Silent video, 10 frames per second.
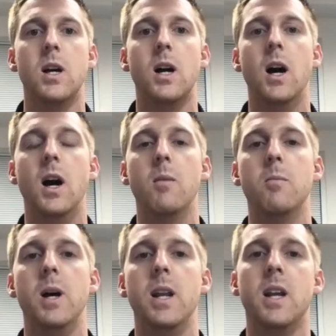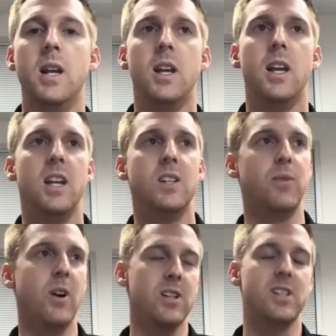Um, but as
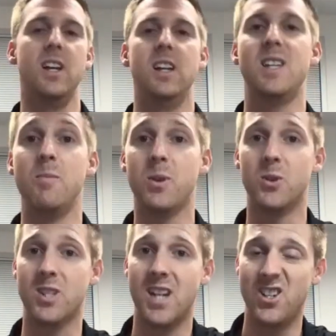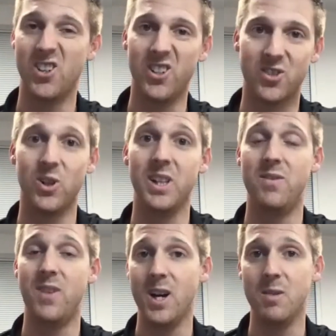far as a typical schedule, it's really
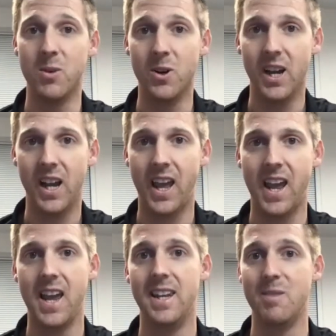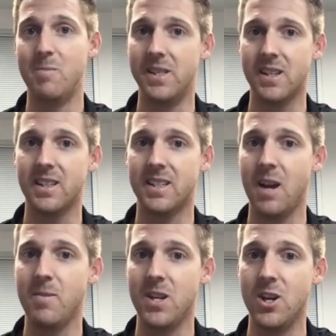variable and depends on the
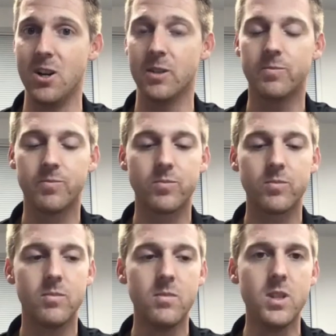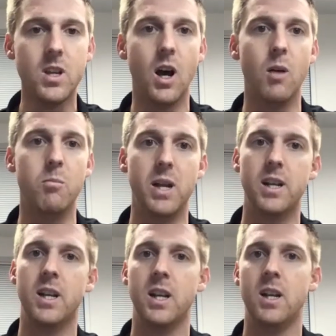time of year. Uh, but
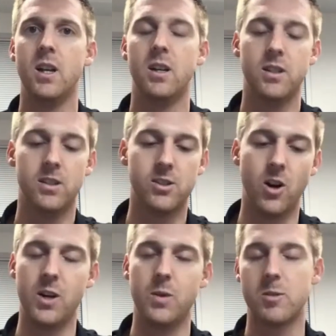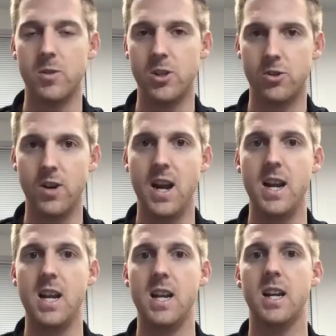starting with spring
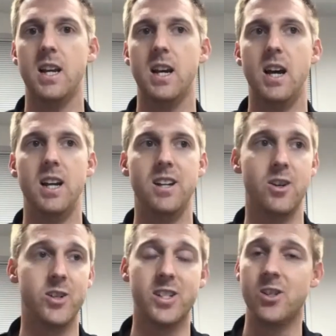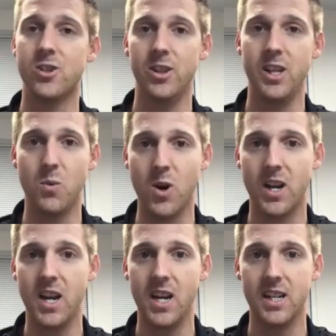training, uh, you're essentially
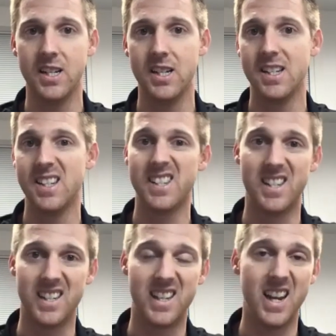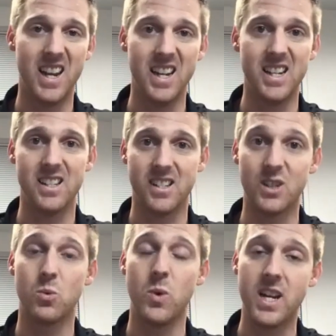working six day,
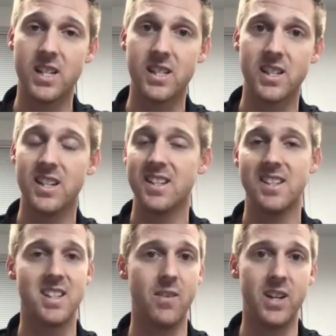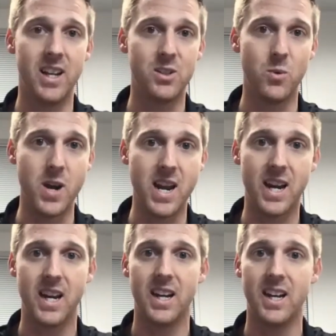six weeks, seven days a
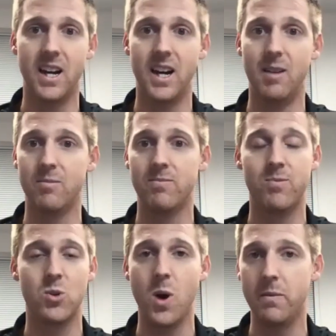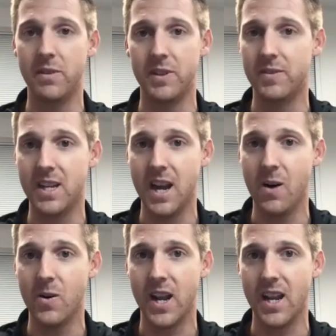week, um, 12 to 15
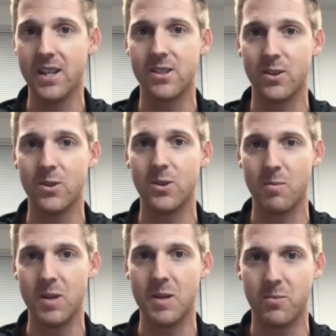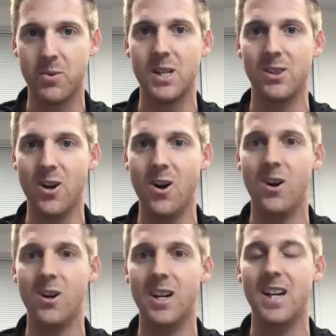hour days. So those can be pretty
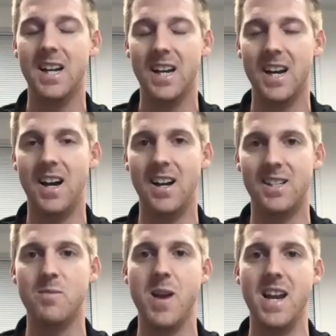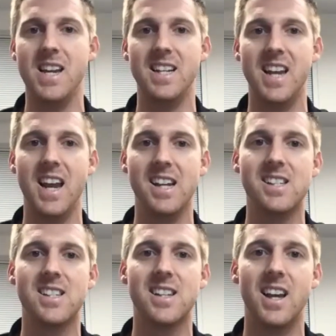long, uh, demanding
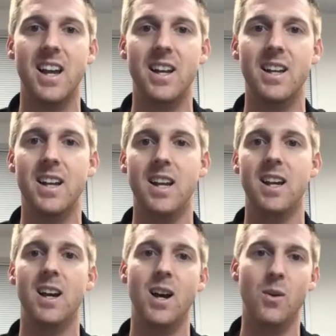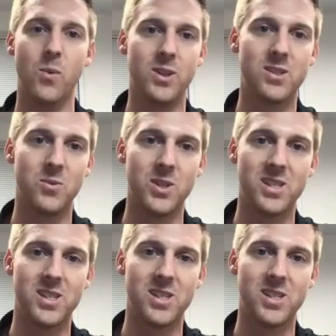days. And uh, once
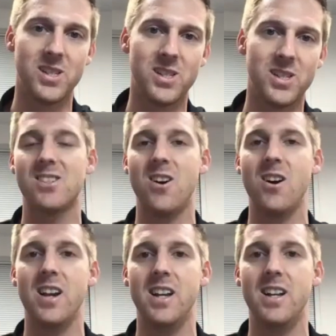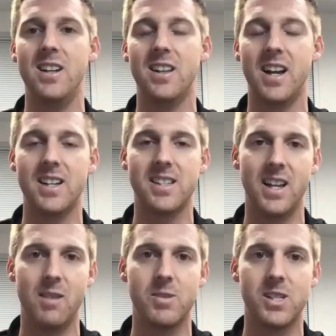once the season gets started, like I
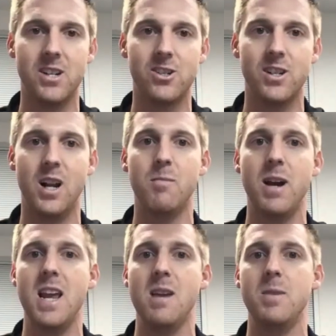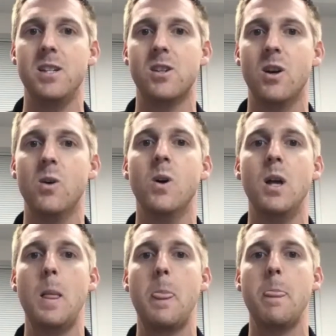said, I'm stationed out in Miami. So
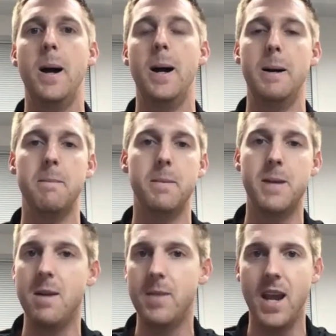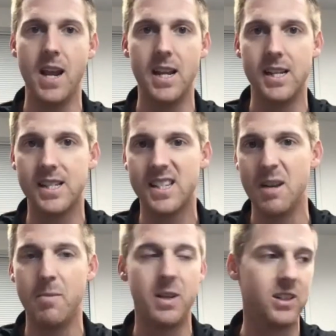um, game days
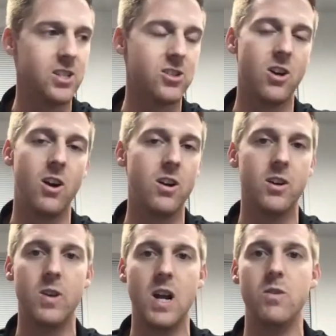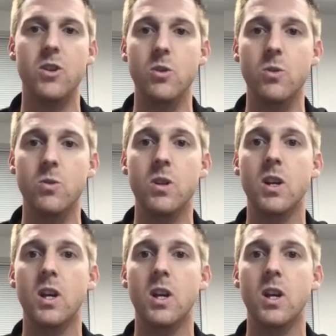typically start around noon.